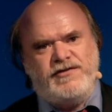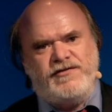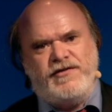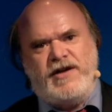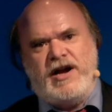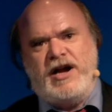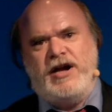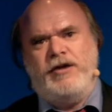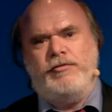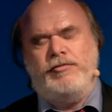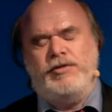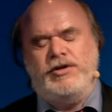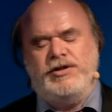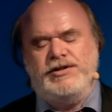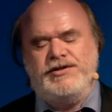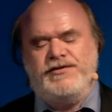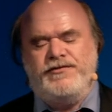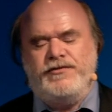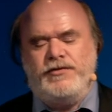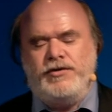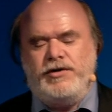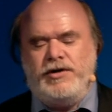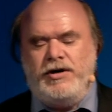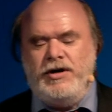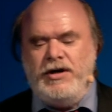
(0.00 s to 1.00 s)
firewalls
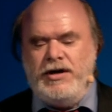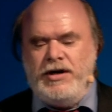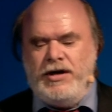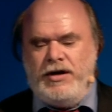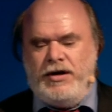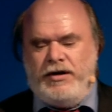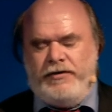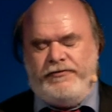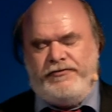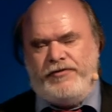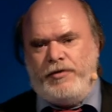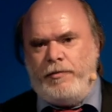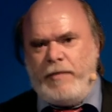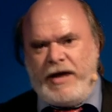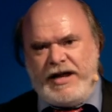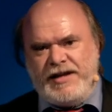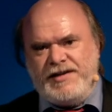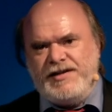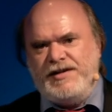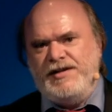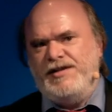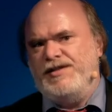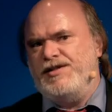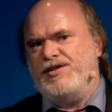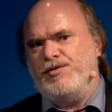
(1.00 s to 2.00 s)
for
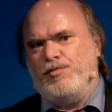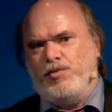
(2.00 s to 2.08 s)
maintenance